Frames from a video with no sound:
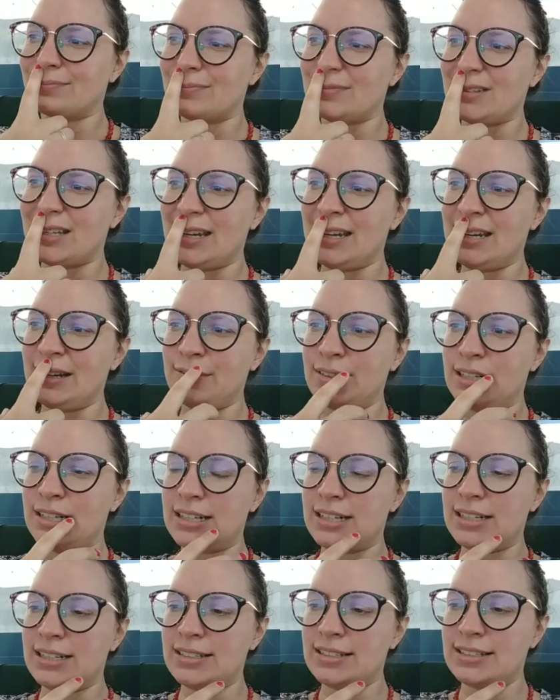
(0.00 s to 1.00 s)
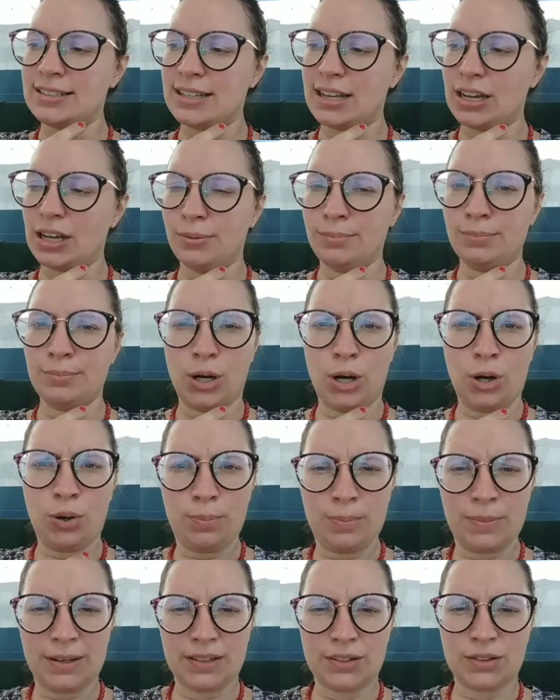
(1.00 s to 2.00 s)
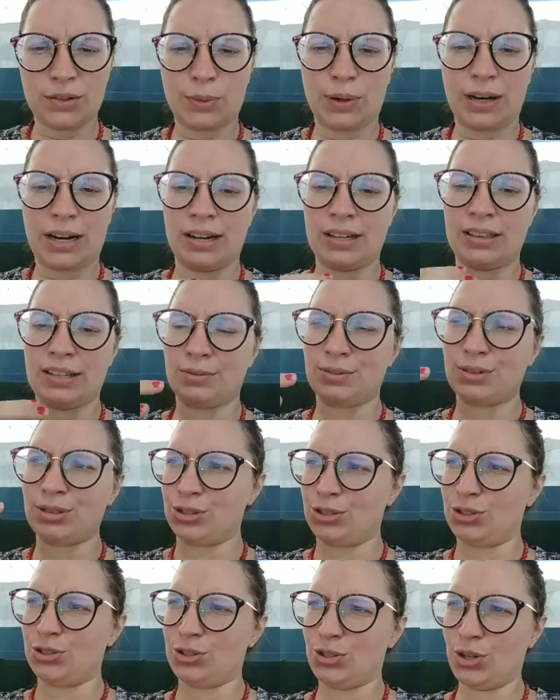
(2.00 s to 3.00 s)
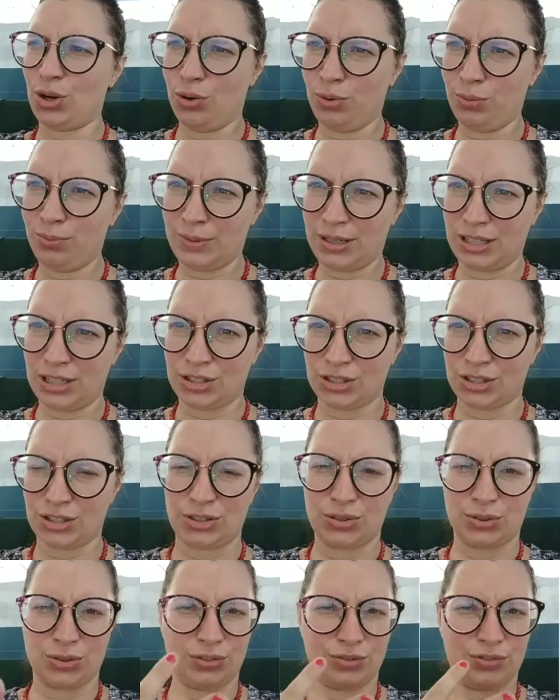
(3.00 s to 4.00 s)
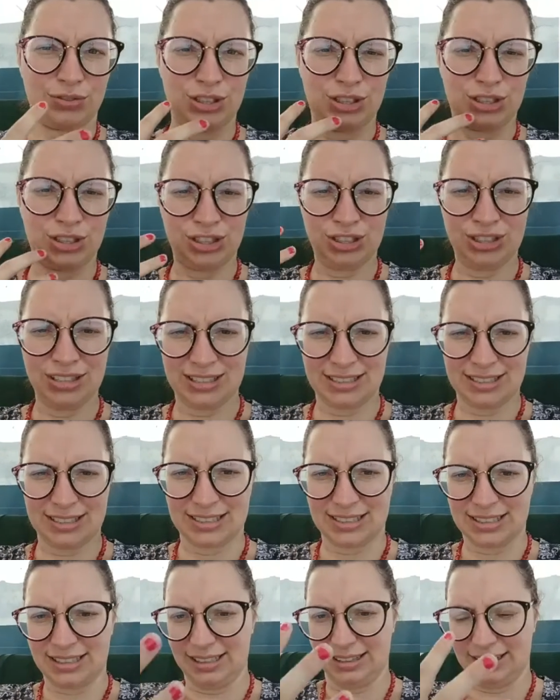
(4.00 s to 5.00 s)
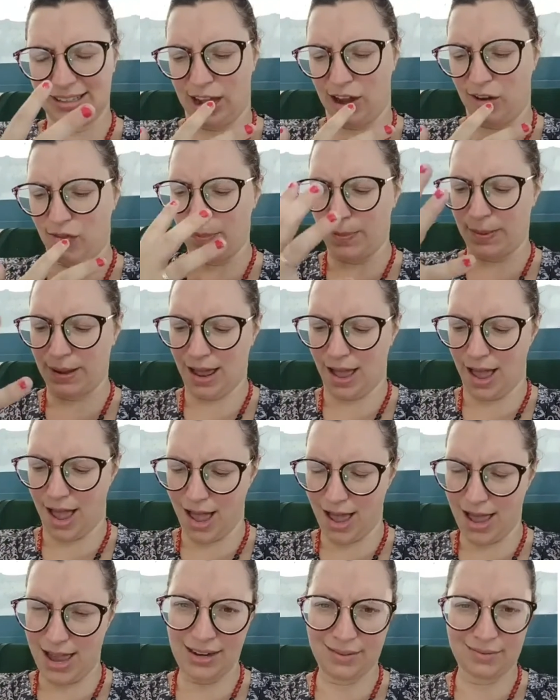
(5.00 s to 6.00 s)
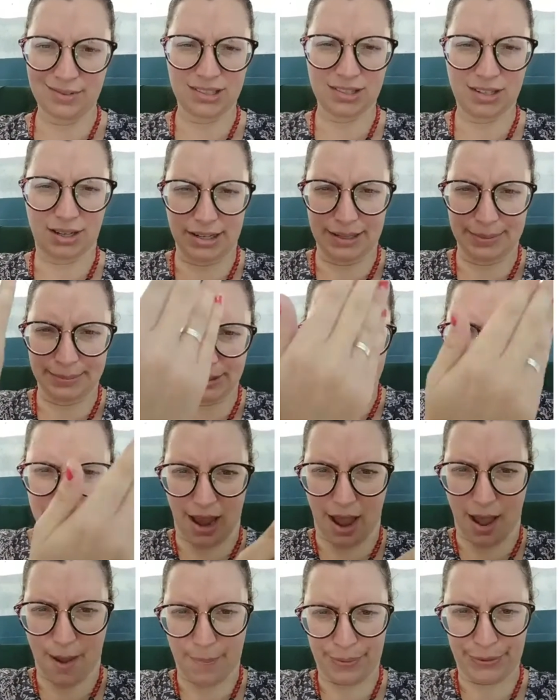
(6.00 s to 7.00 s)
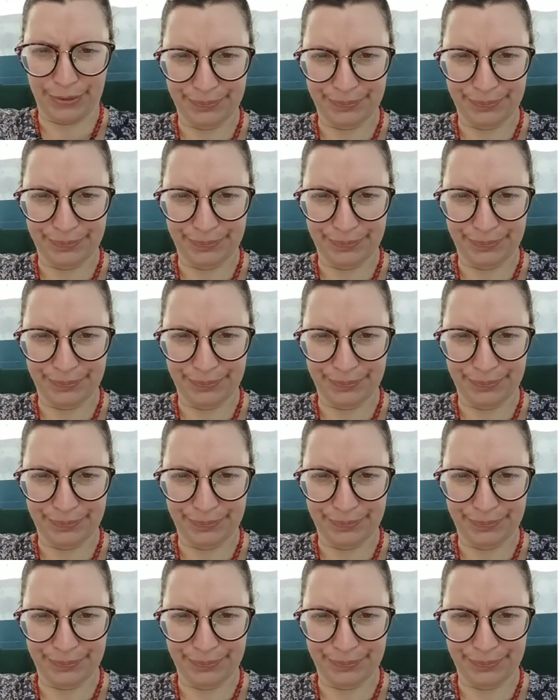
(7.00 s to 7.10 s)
It was a moment where there was so much sort of goodness in life, but I was armored up.